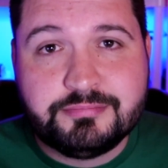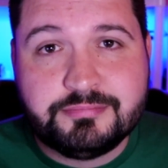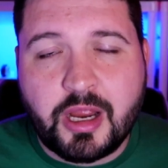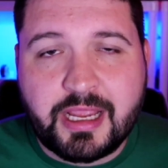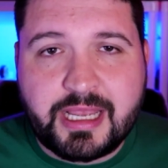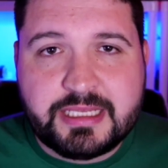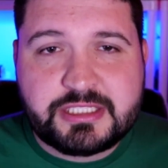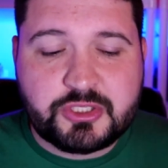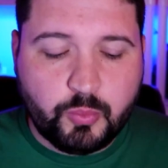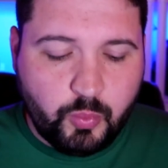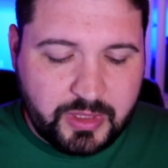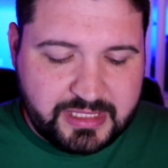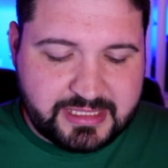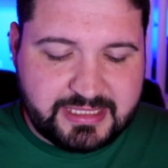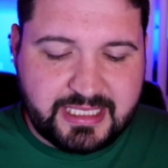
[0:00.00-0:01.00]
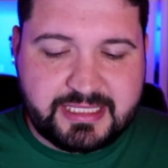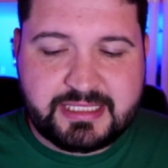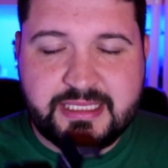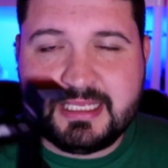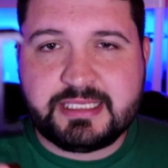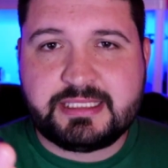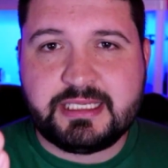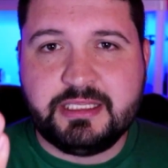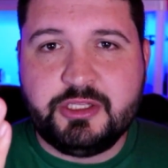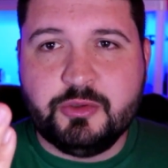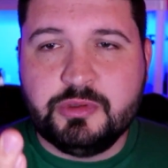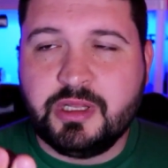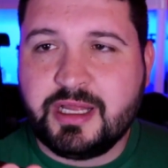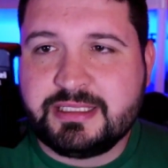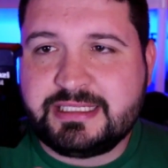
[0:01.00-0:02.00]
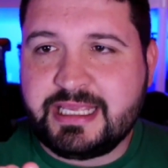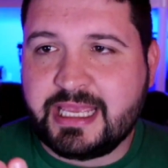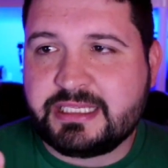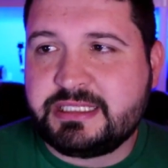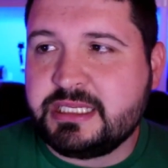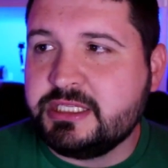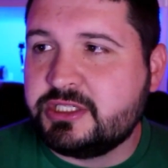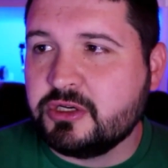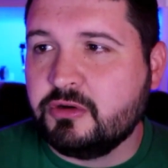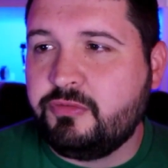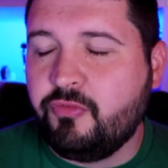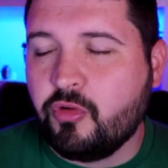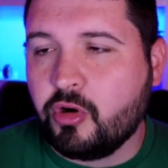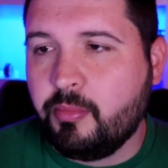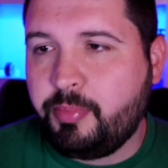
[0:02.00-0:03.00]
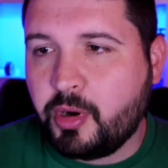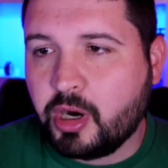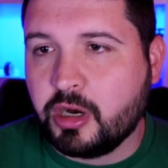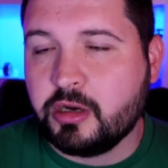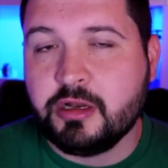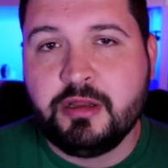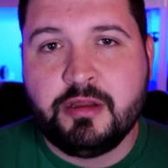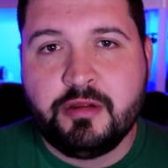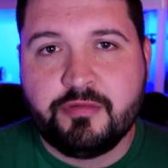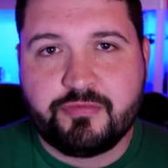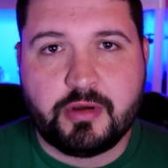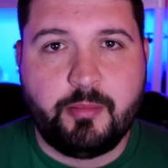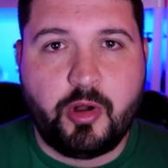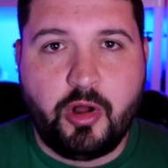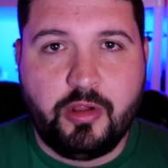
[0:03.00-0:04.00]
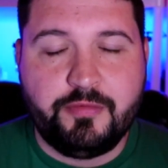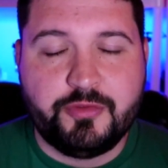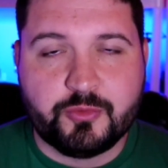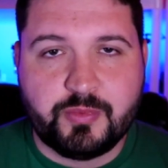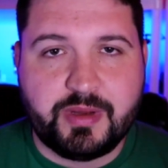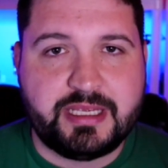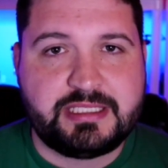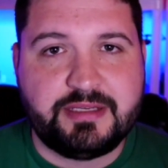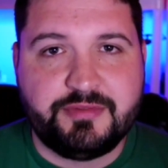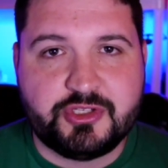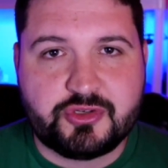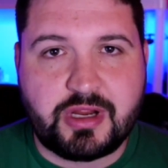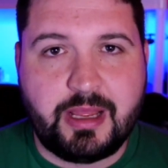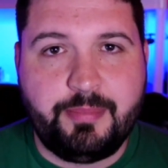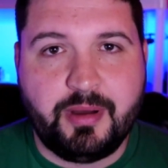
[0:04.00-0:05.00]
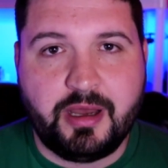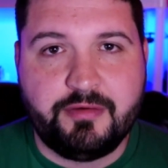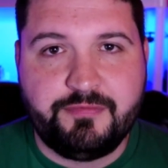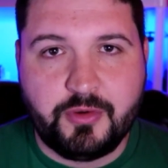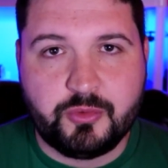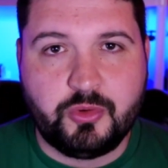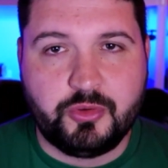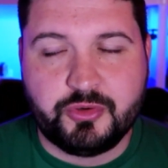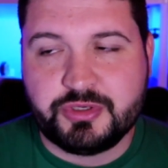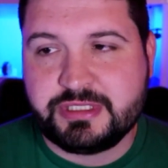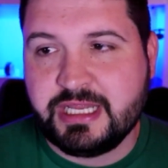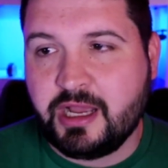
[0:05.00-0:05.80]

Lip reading: All right, guys, so what sets this Ulanzi ST04 apart from all of the rest of the tripod phone holders?